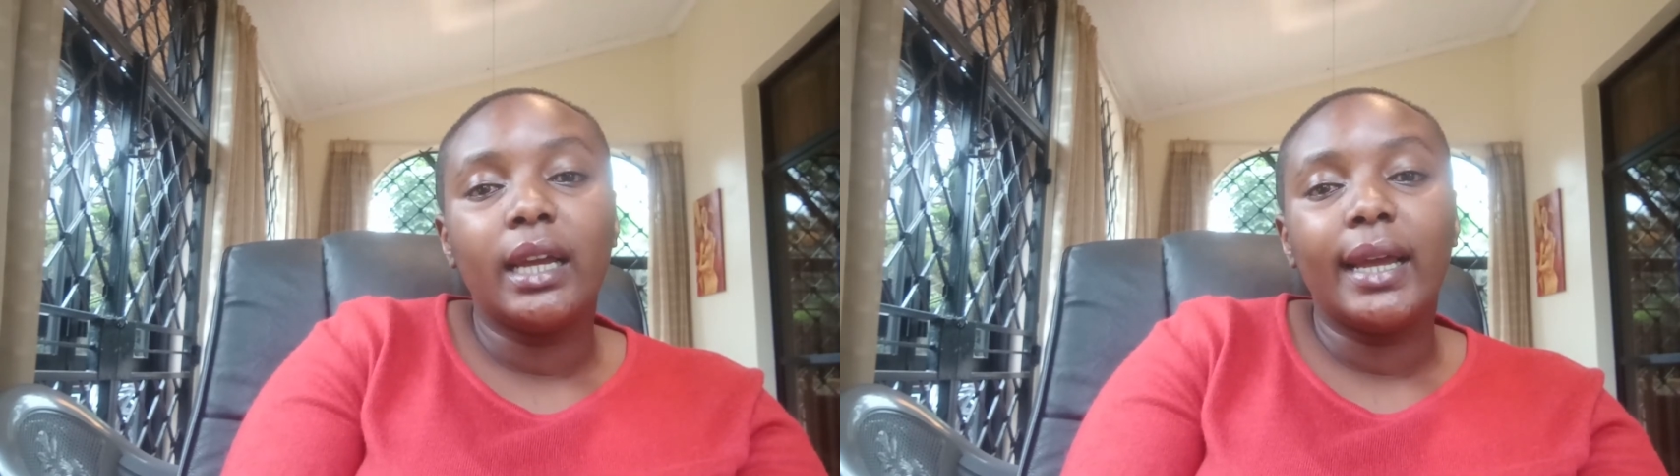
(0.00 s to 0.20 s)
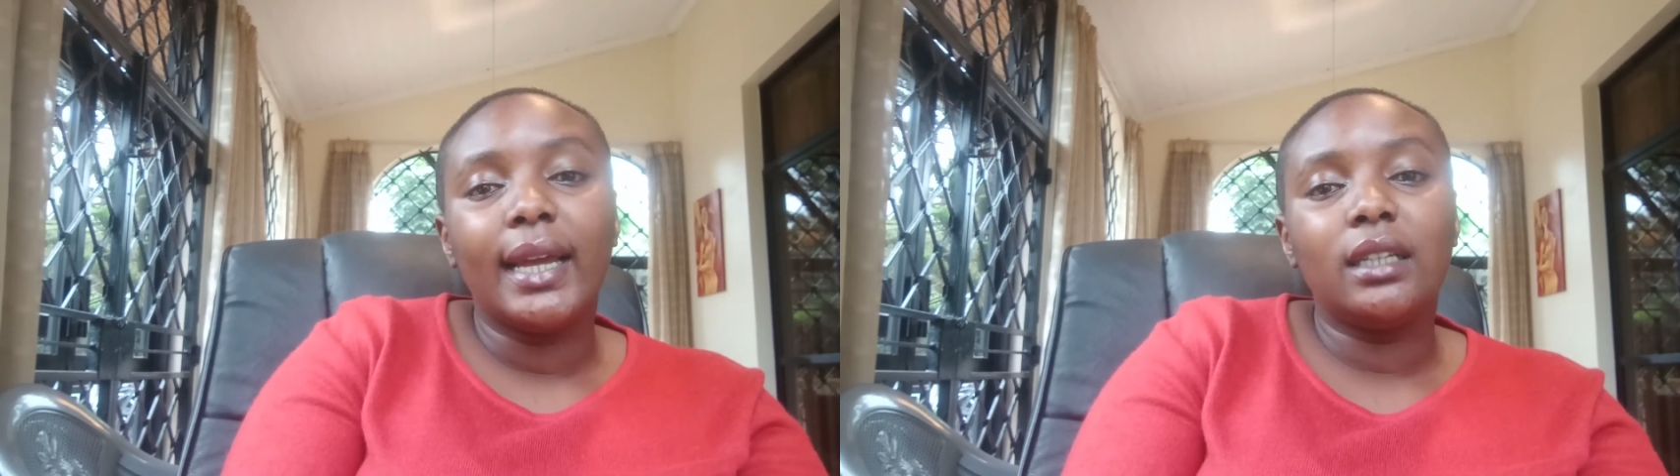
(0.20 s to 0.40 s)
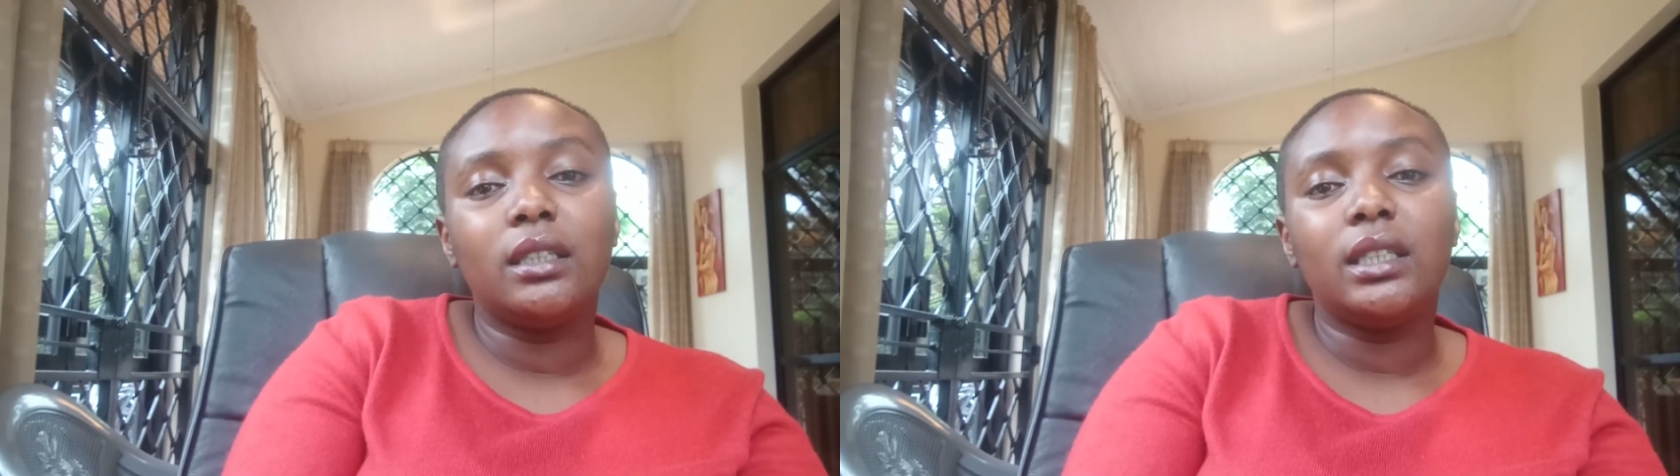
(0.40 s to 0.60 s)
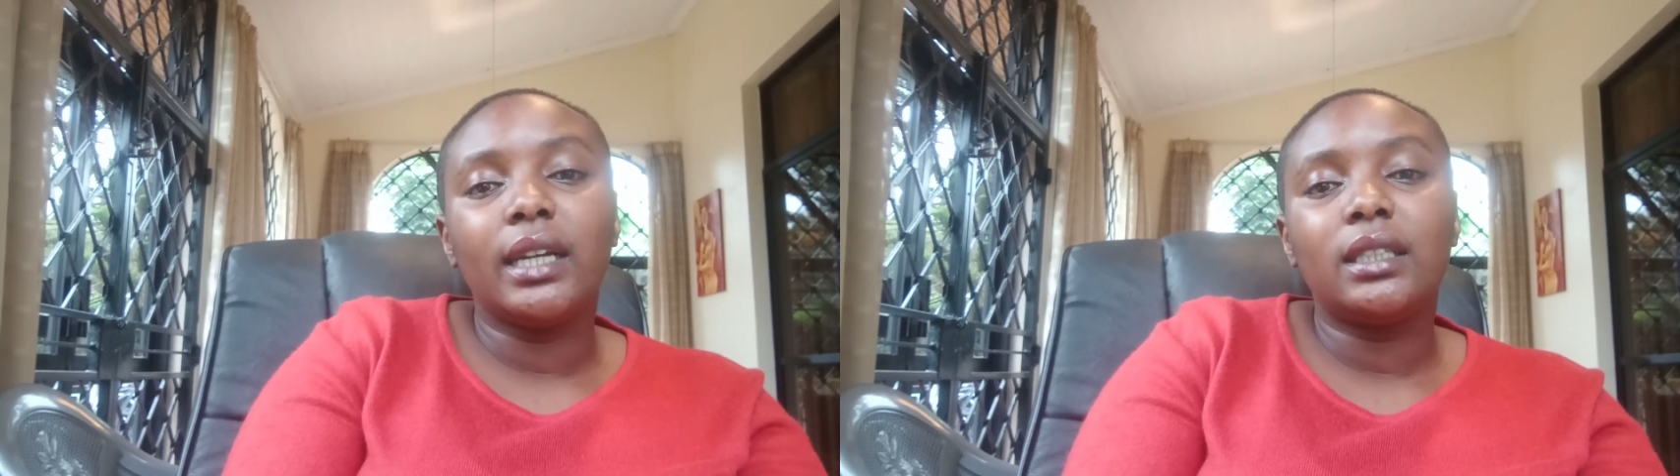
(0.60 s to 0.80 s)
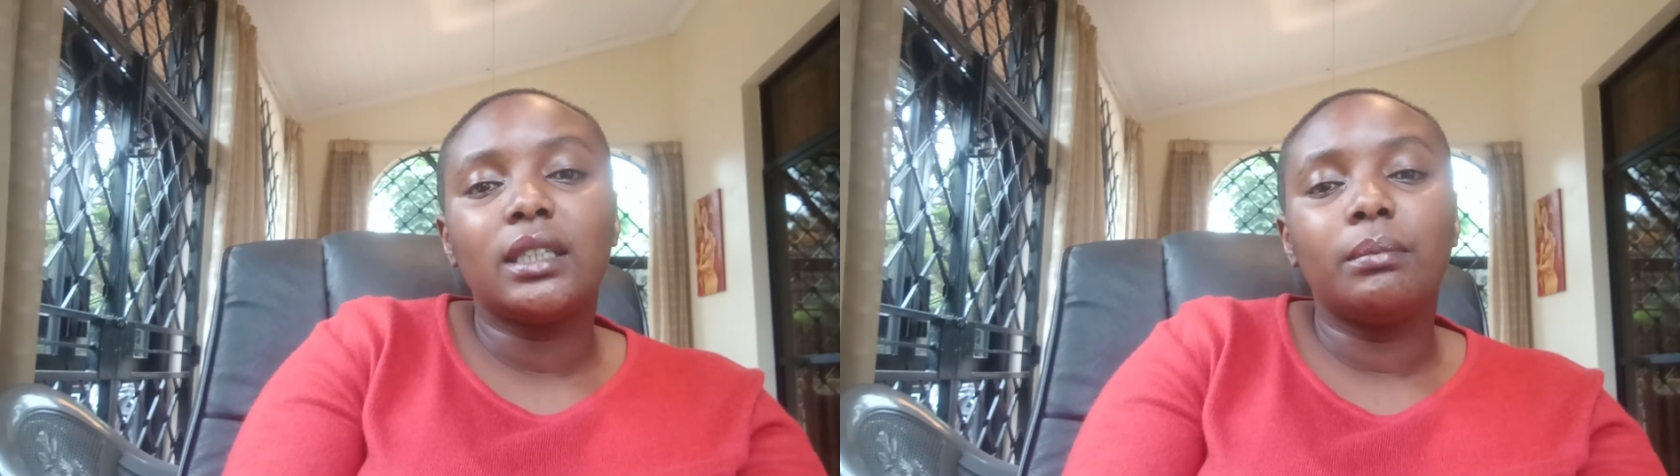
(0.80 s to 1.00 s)
and
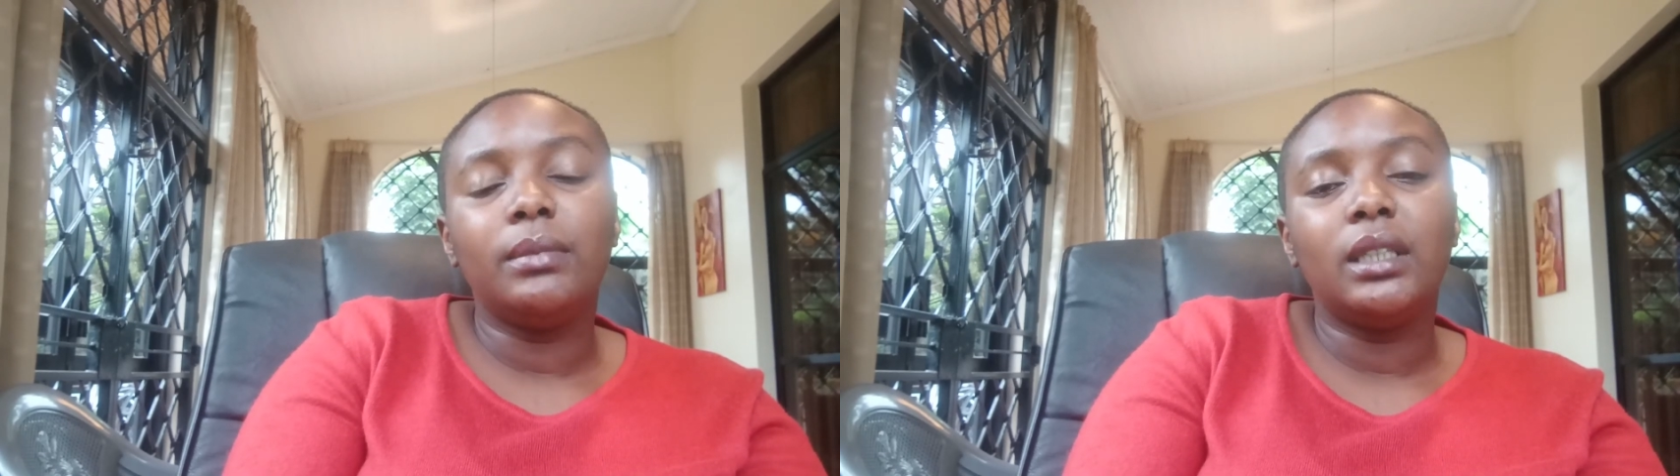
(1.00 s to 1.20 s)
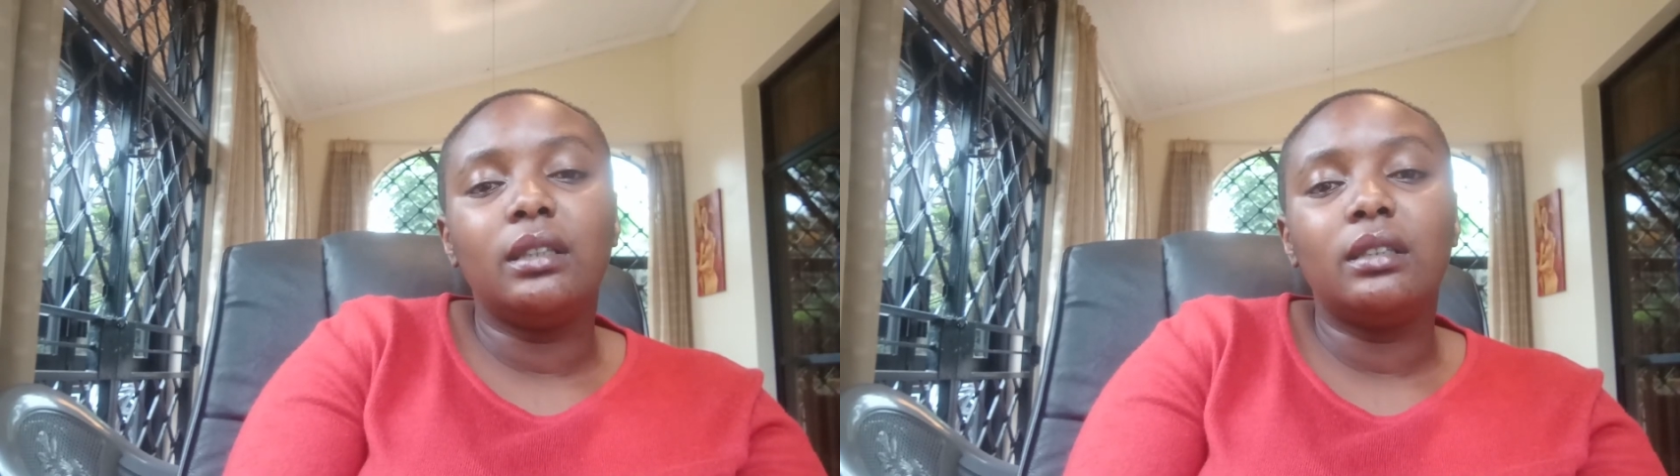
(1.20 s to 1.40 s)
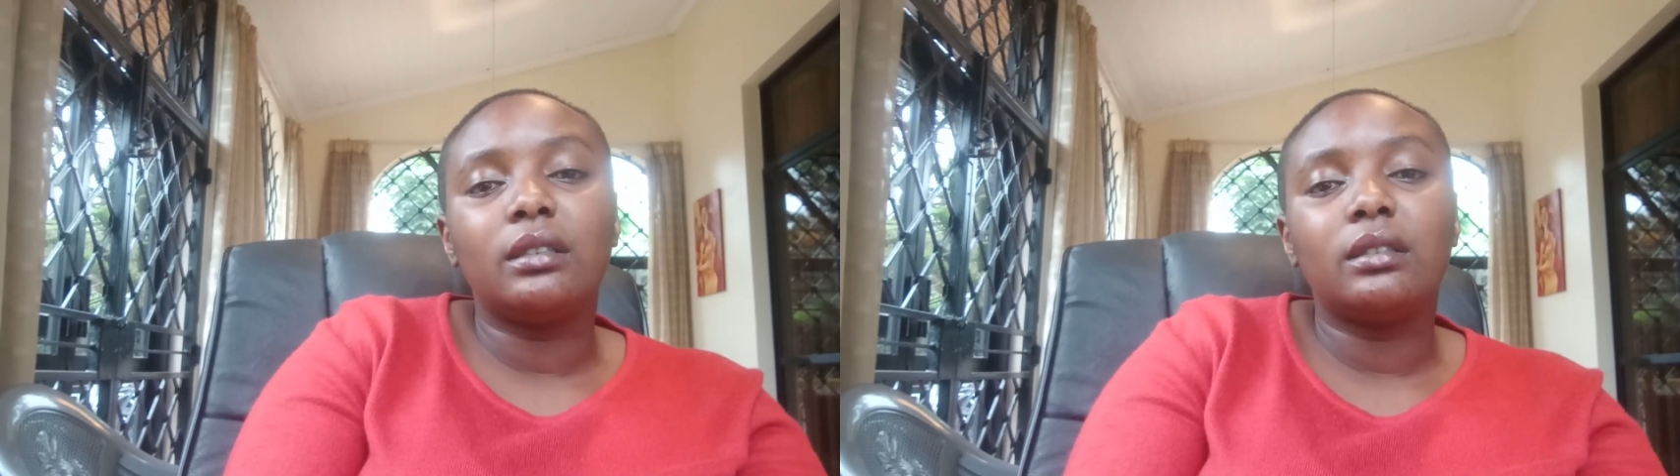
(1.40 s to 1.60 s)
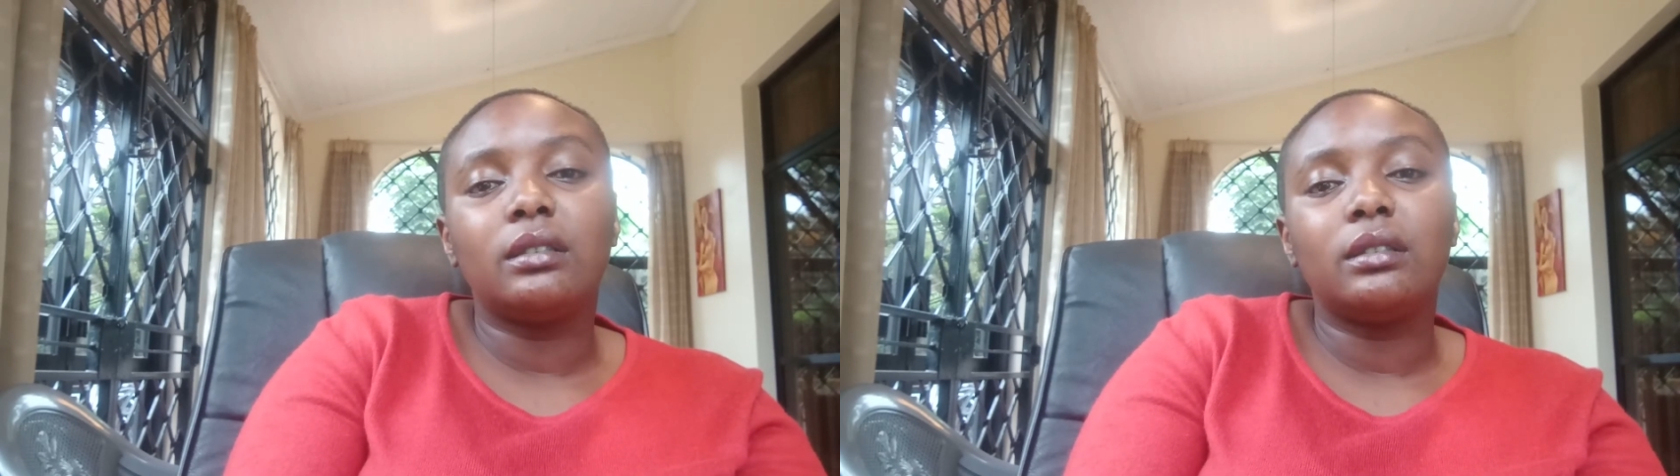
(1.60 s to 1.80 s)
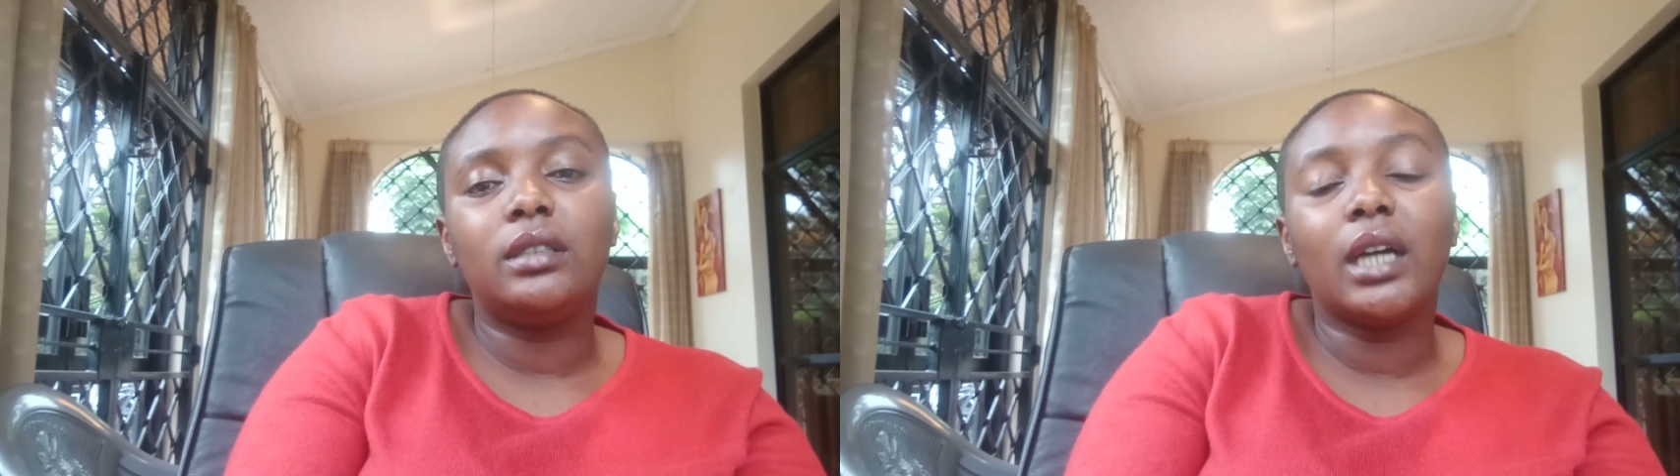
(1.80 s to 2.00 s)
yet I'm in this
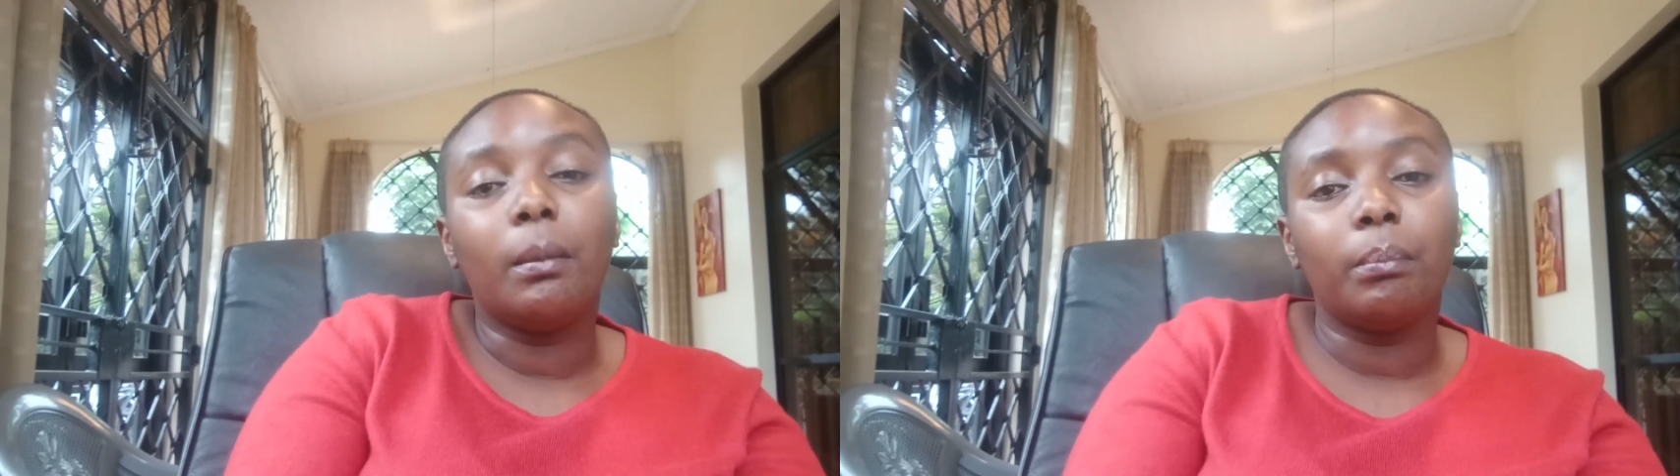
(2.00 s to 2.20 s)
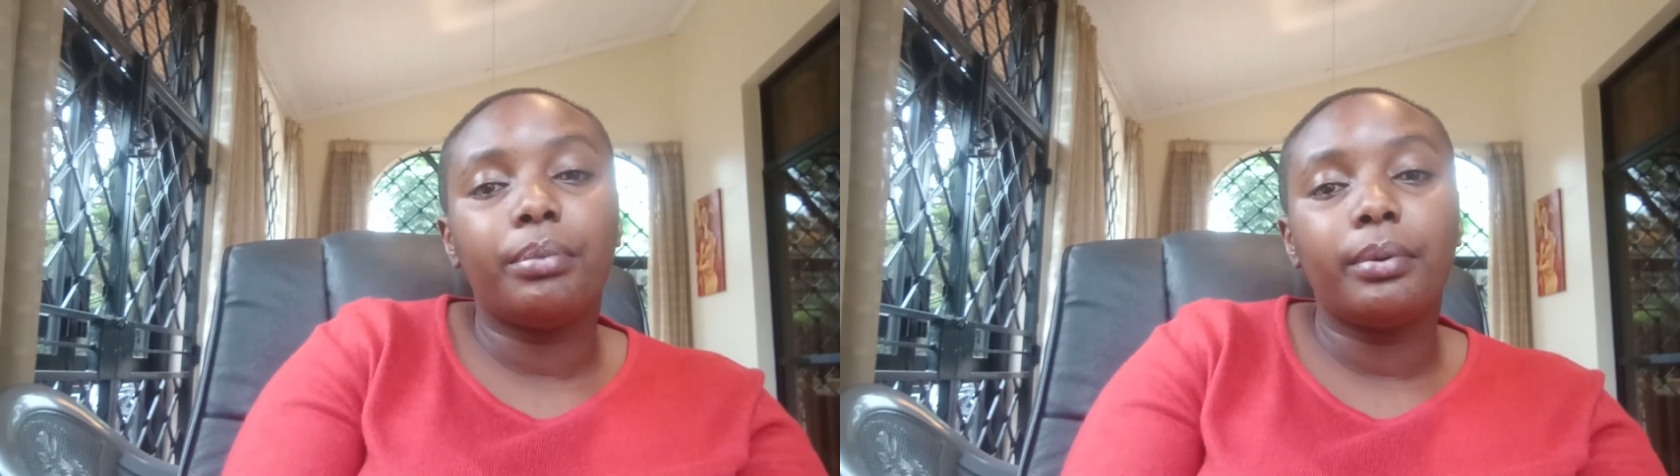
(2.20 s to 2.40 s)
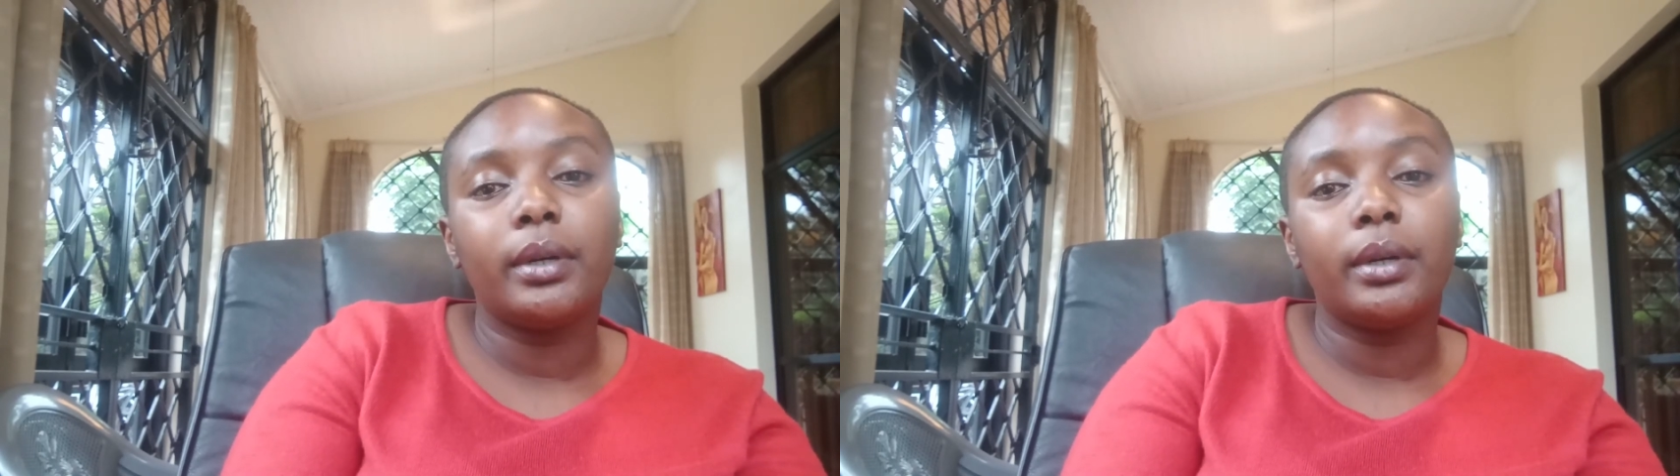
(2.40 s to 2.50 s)
dump